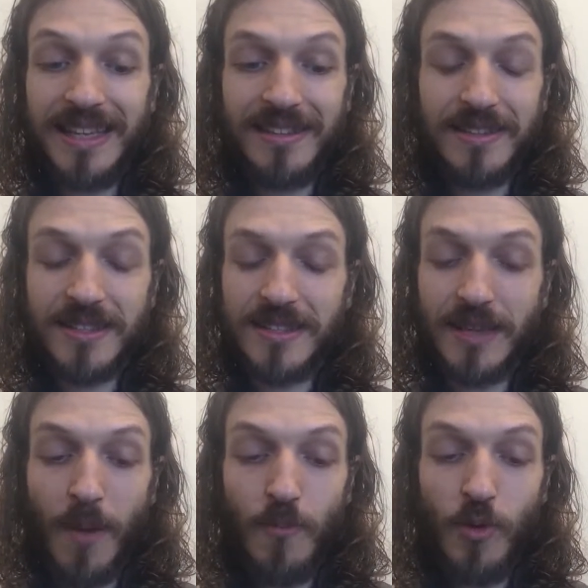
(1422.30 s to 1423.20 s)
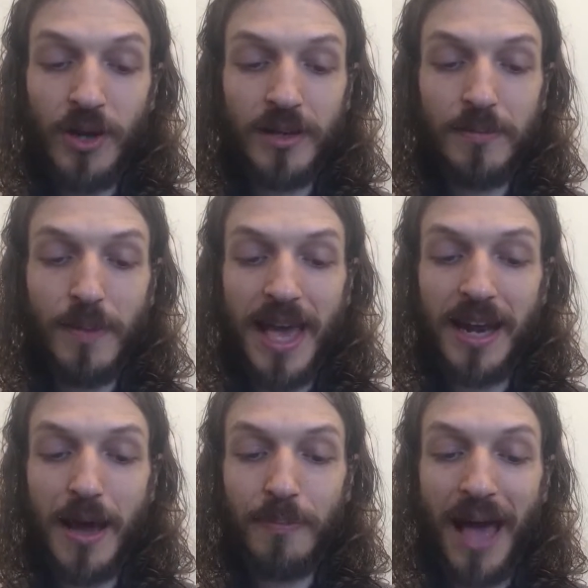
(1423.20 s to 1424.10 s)
someone made
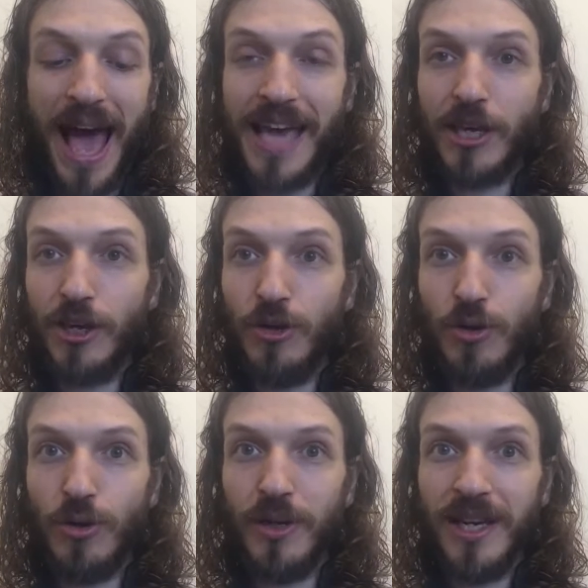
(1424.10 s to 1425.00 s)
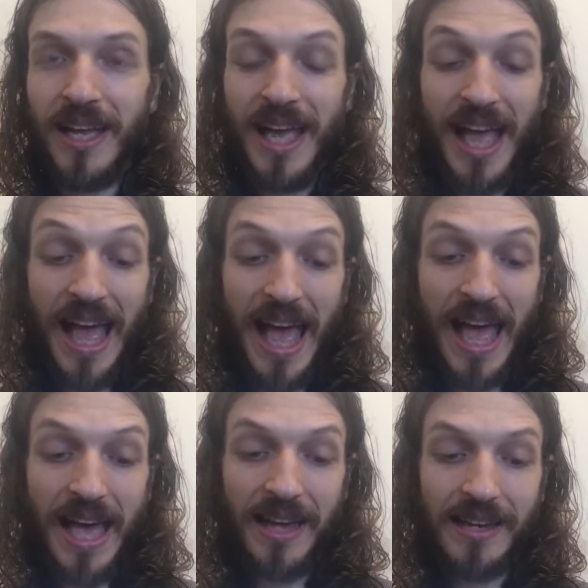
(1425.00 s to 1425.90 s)
up IQ,
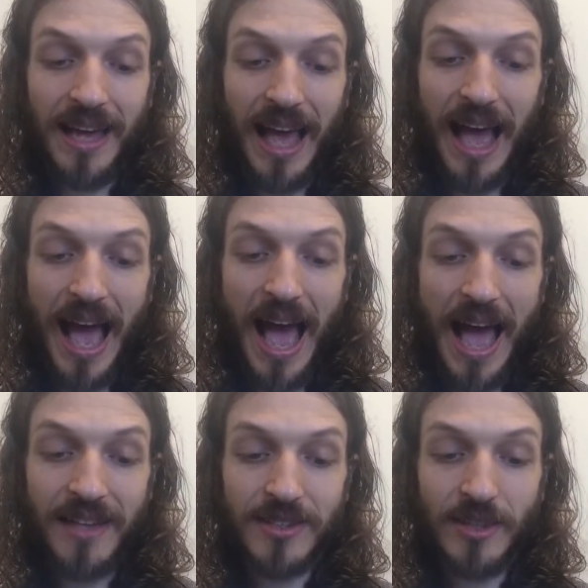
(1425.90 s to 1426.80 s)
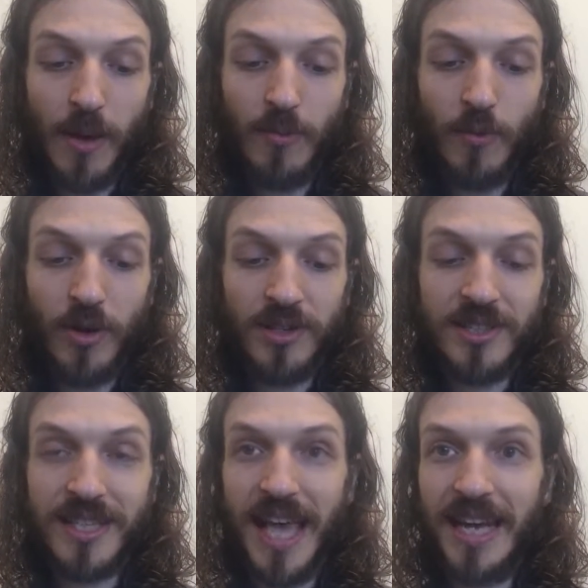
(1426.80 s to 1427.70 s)
and someone
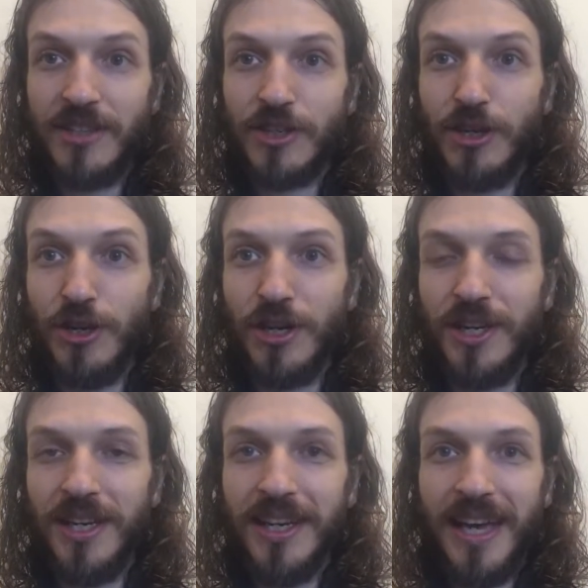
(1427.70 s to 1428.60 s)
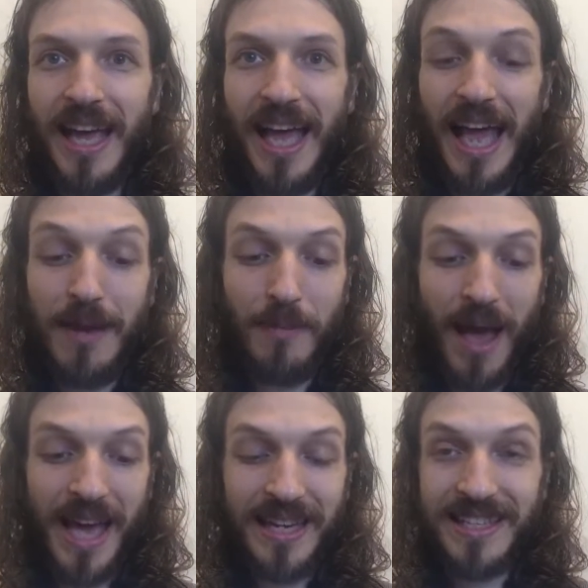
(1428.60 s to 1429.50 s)
said it's good, and
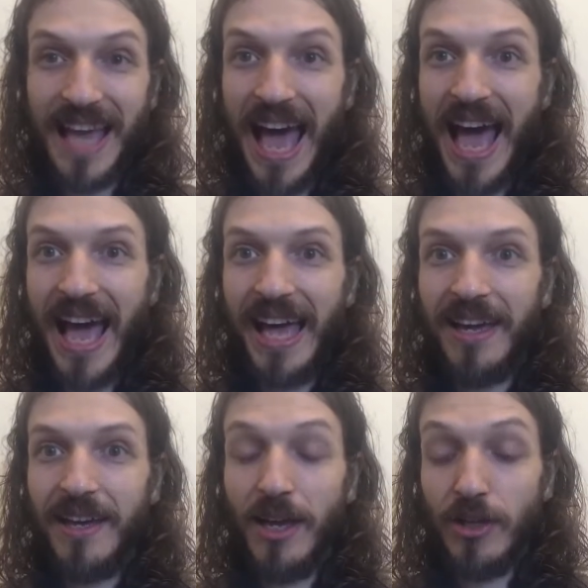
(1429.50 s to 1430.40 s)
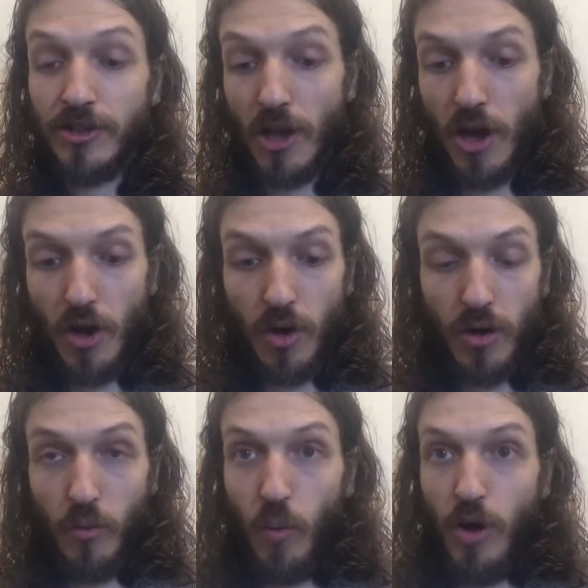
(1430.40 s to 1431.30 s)
mine is high,
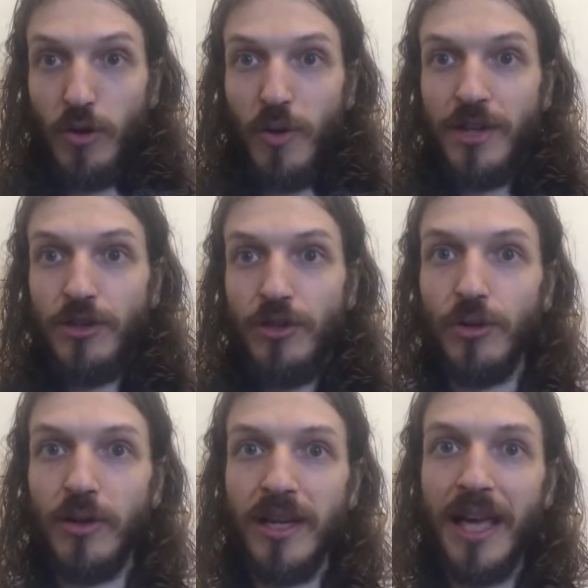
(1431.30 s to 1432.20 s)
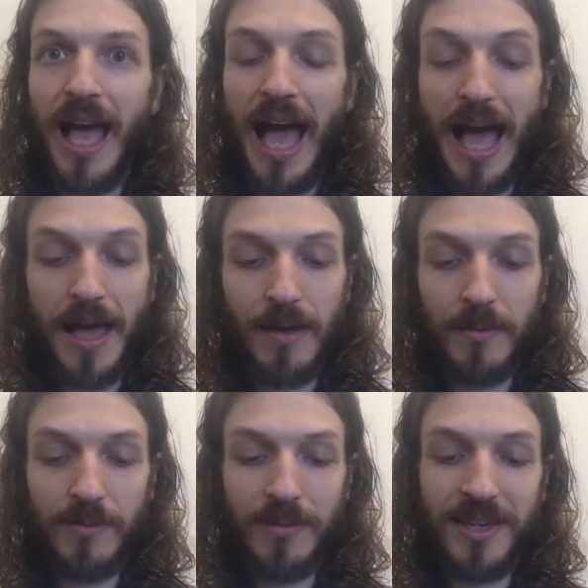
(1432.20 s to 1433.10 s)
so what do? I'm